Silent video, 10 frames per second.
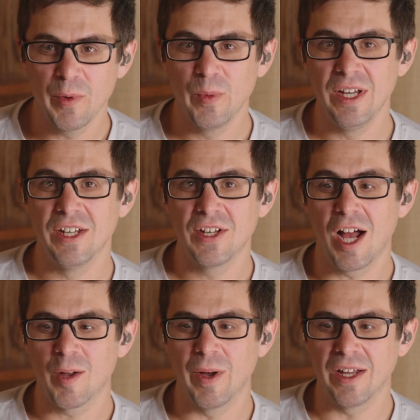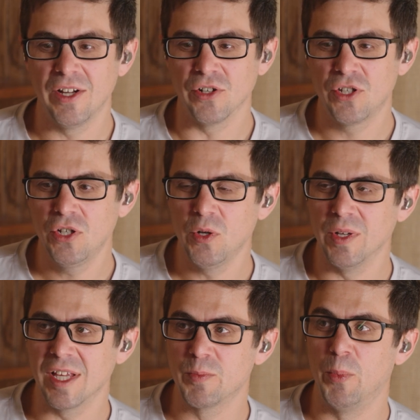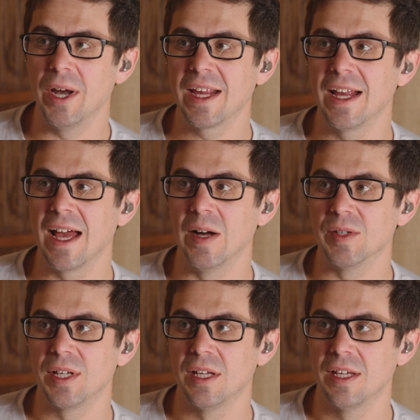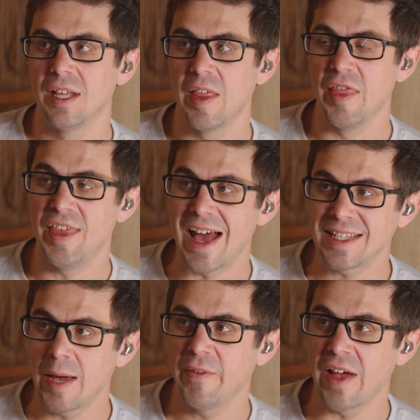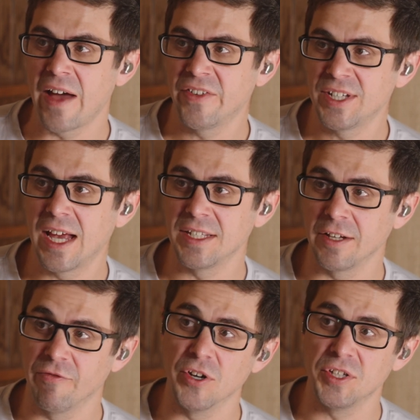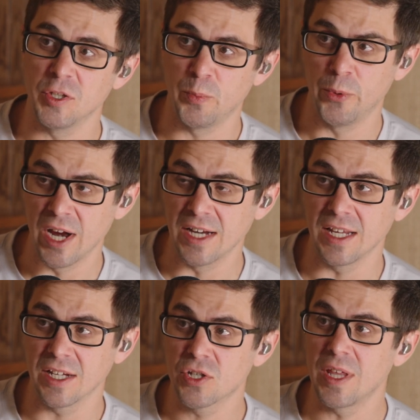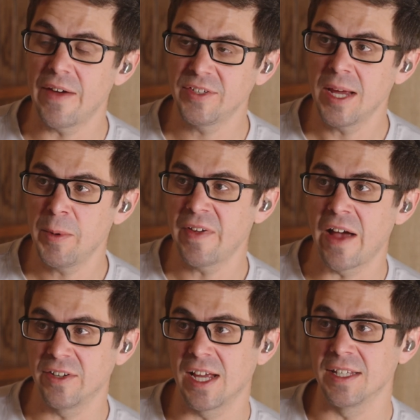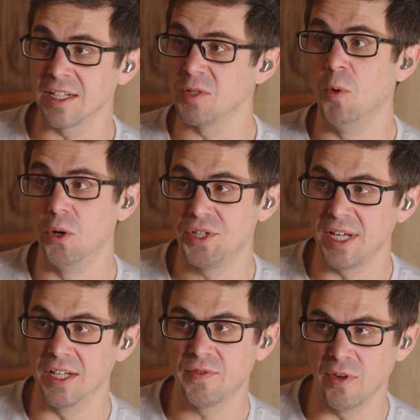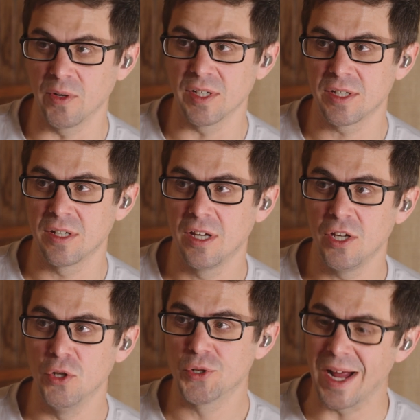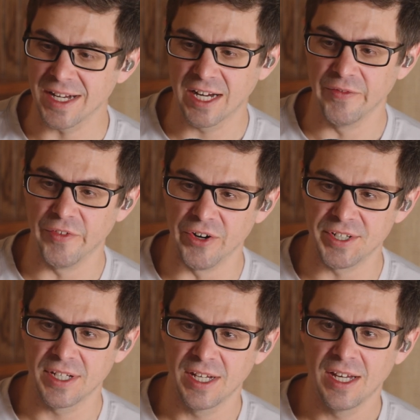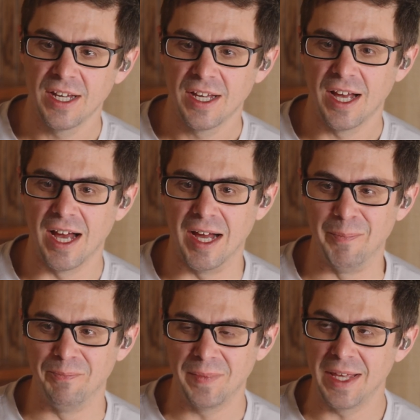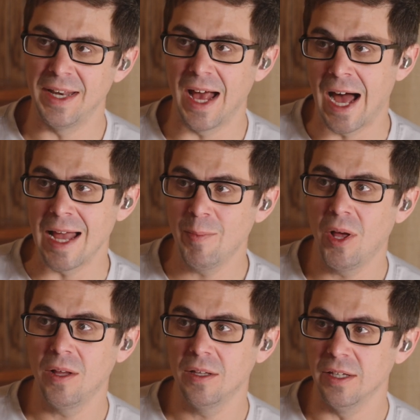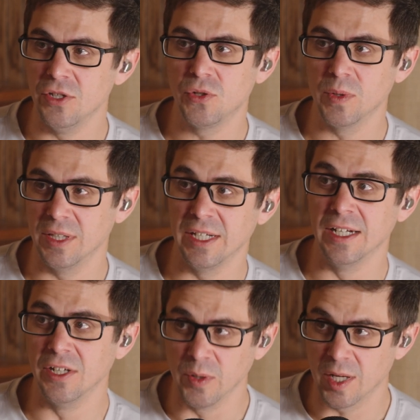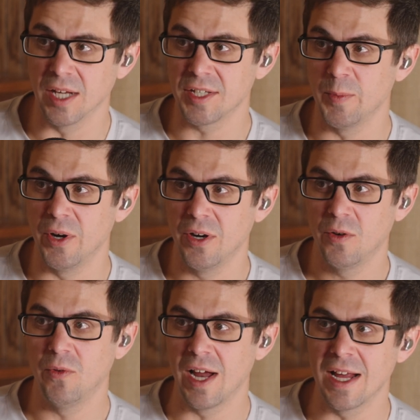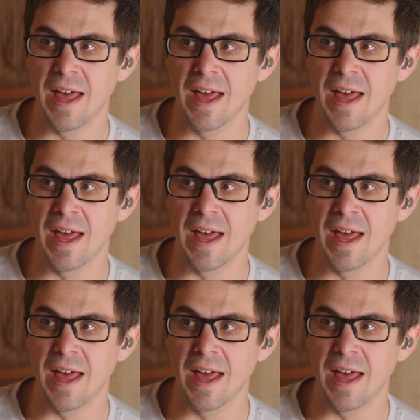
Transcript: I talk about here too, and that's breaking out that type of advertising versus branding. So that type of advertising is more sales focused. You're trying to convert an eyeball into a lead into a customer, right?